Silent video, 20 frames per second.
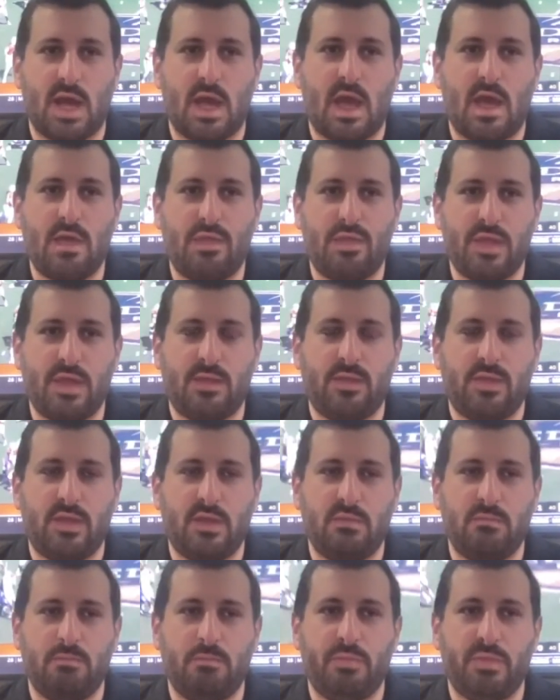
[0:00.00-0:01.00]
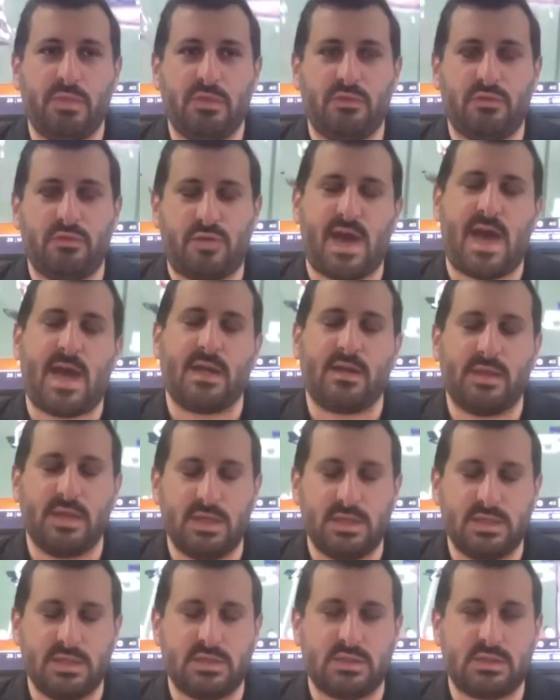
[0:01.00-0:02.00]
I think that the fact
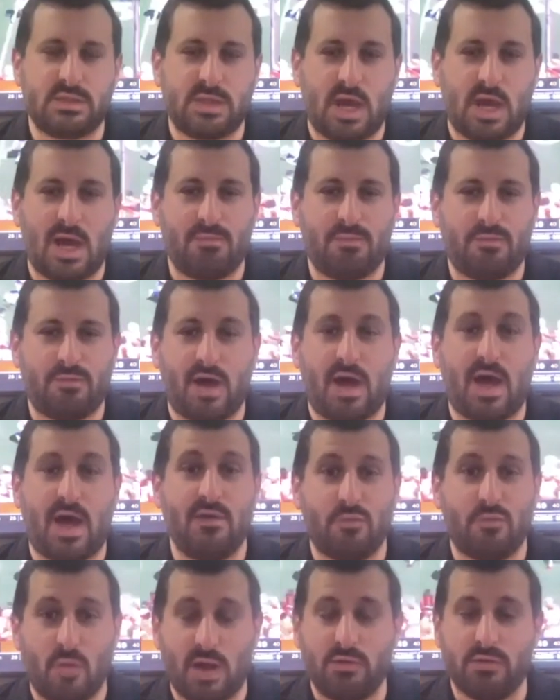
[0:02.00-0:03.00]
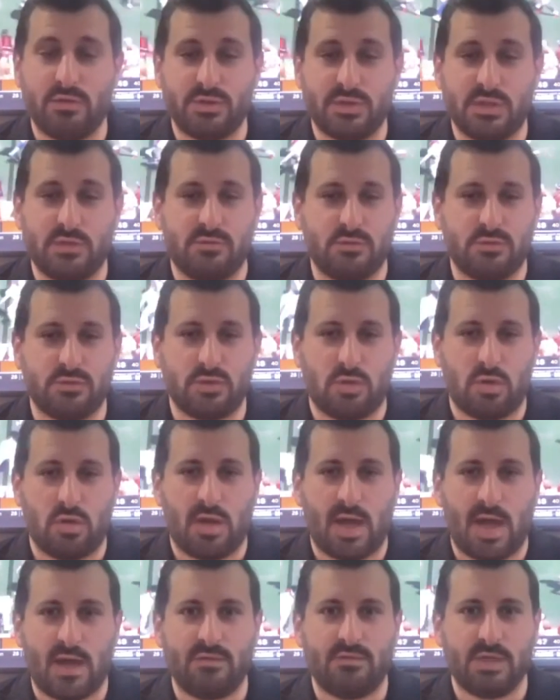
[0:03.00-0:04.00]
that his top 5 wide receivers are
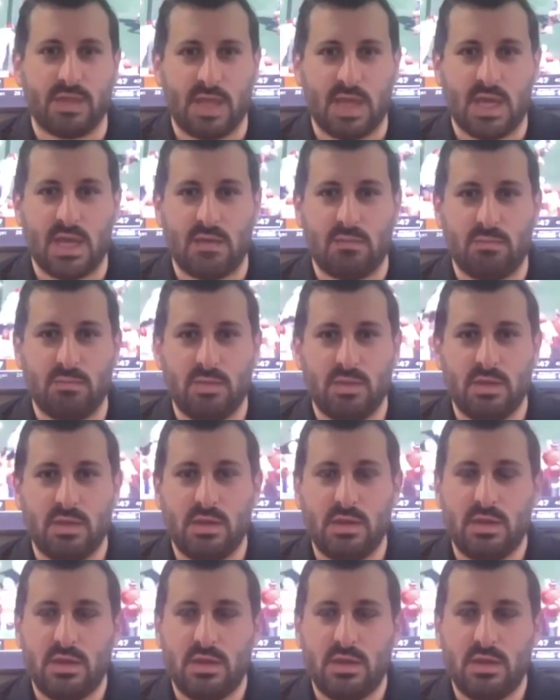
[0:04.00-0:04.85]
all out of the game,